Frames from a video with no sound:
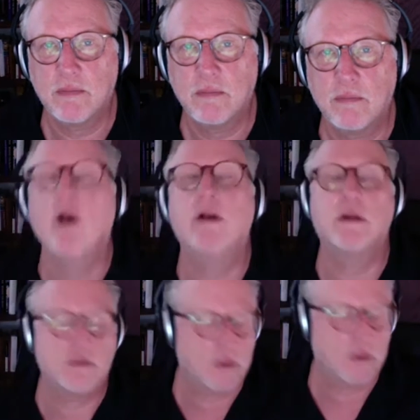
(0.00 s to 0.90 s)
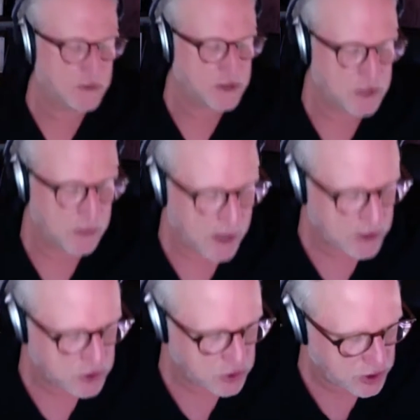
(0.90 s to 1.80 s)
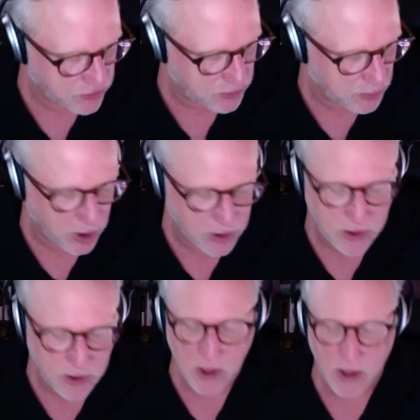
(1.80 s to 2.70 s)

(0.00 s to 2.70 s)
Martin. That's right. I was going to say Master Jeffrey Martin.